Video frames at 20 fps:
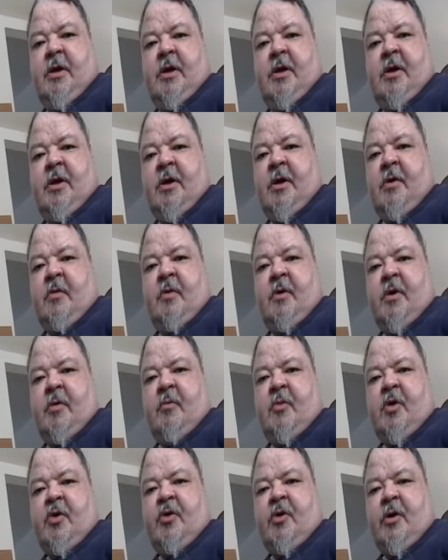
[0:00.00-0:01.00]
and not
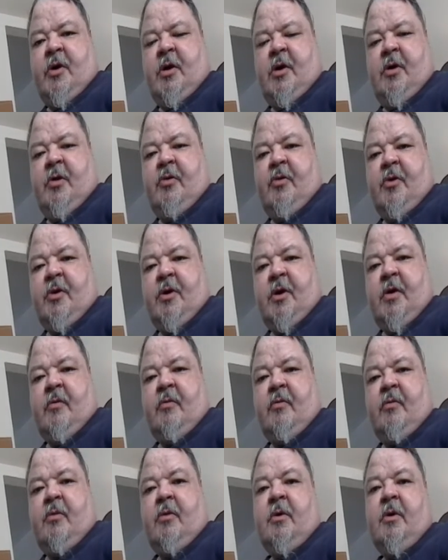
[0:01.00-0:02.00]
wearing much clothing, and I
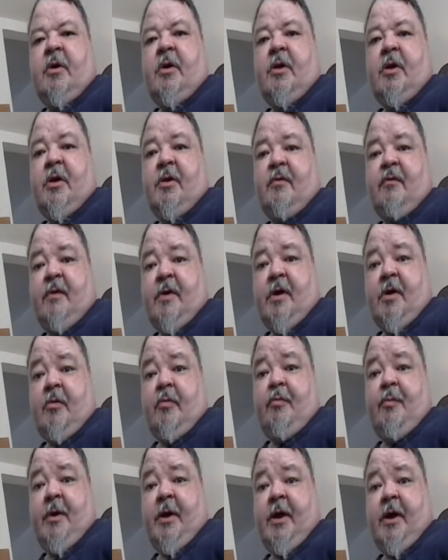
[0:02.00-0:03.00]
really
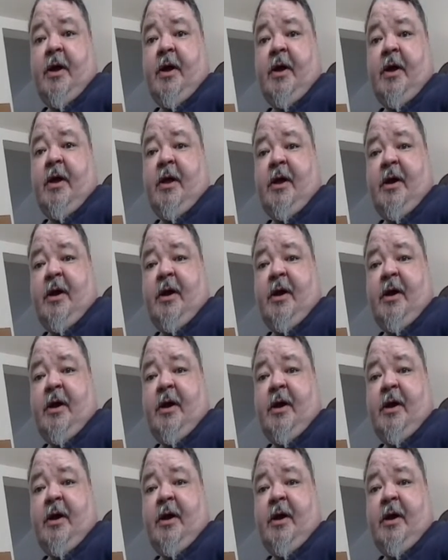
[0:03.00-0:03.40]
felt bad.